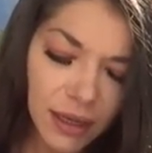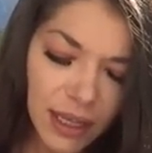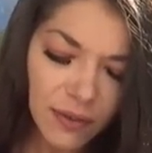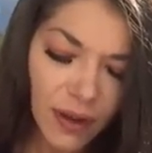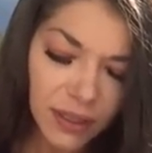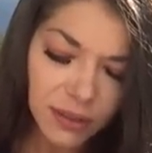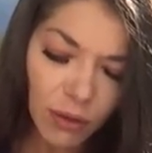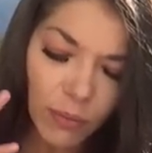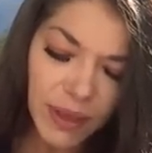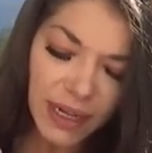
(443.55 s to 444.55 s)
Okay, you've got
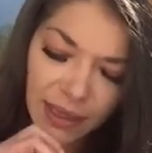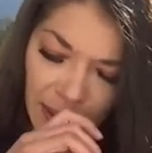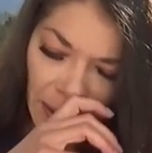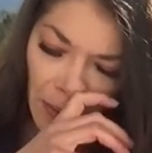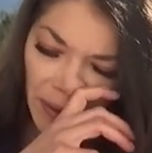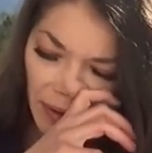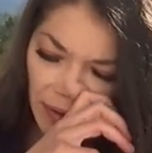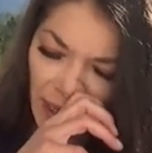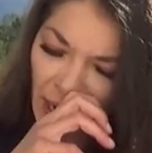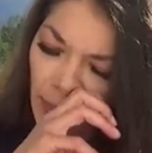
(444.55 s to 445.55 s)
so many that are going on
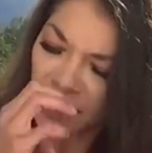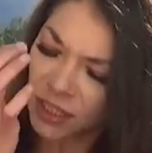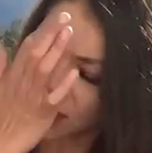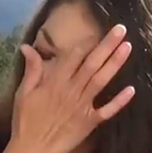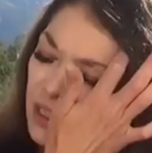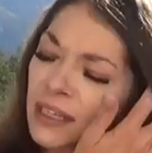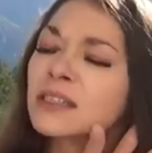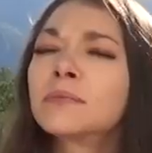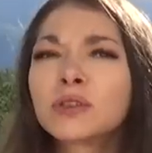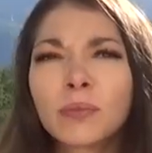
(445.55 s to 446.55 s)
right now, but you're going to
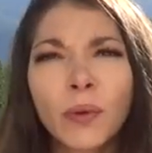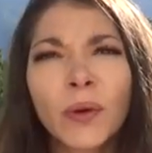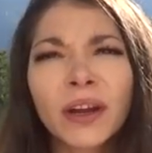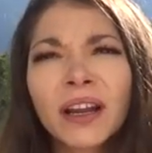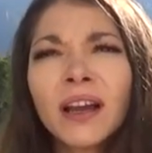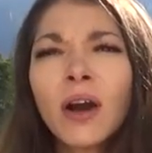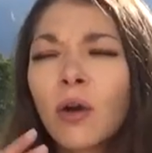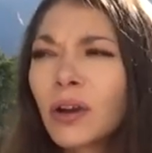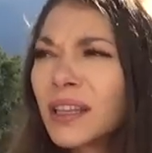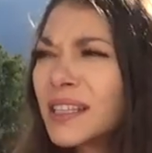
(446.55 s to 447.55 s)
need some support,
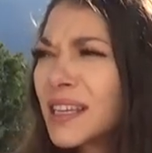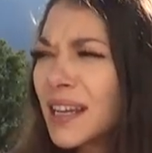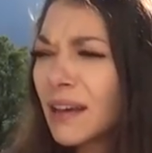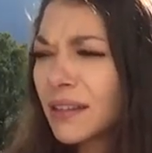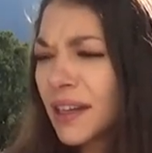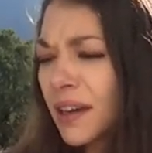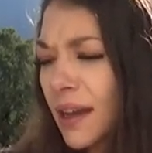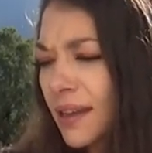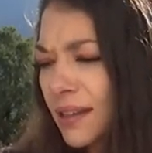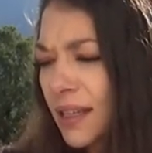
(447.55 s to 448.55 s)
or at least get out there
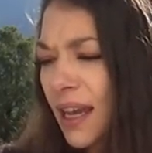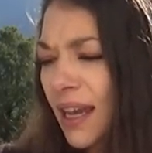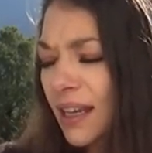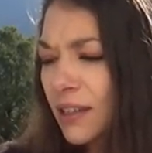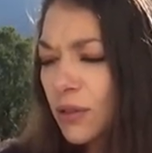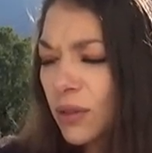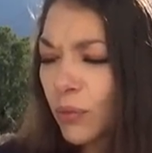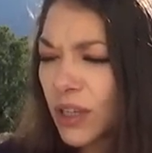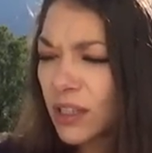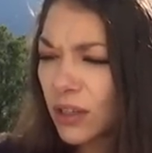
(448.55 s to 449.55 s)
and do
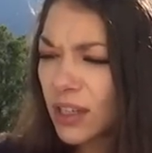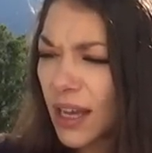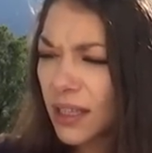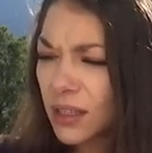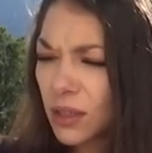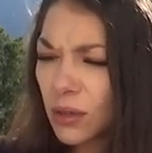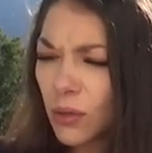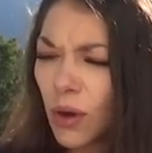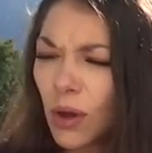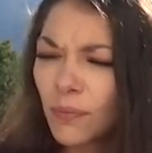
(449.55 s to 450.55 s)
some research as
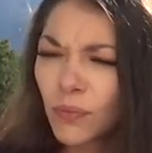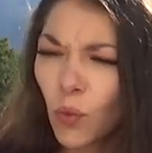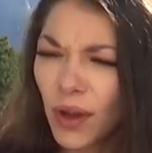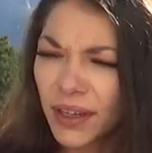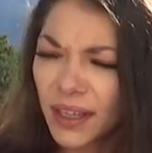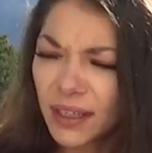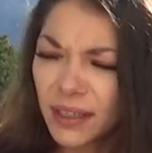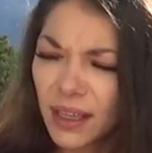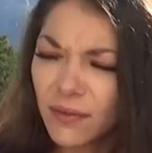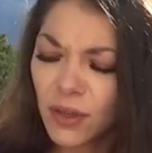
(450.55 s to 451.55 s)
to what
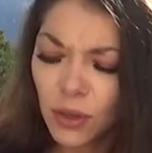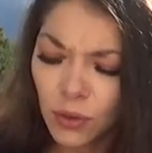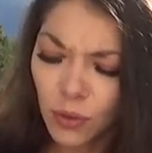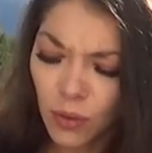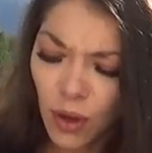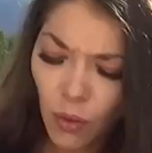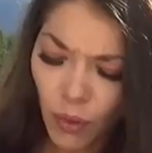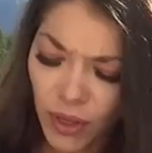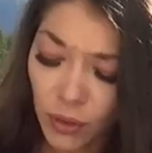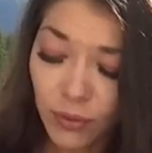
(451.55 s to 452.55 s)
can give you
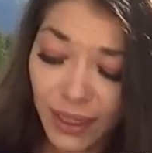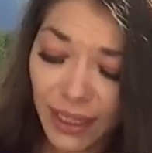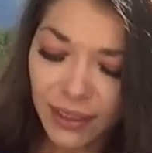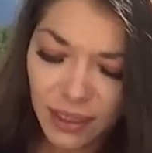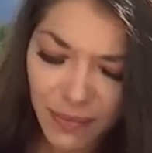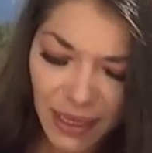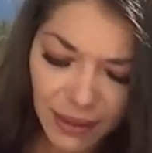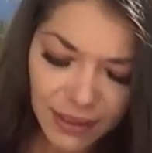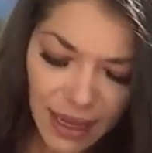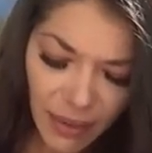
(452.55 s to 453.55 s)
what you need to make
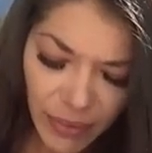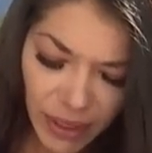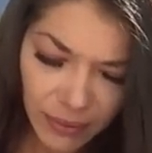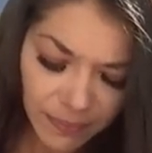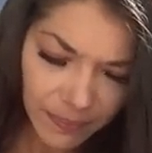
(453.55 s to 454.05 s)
this happen.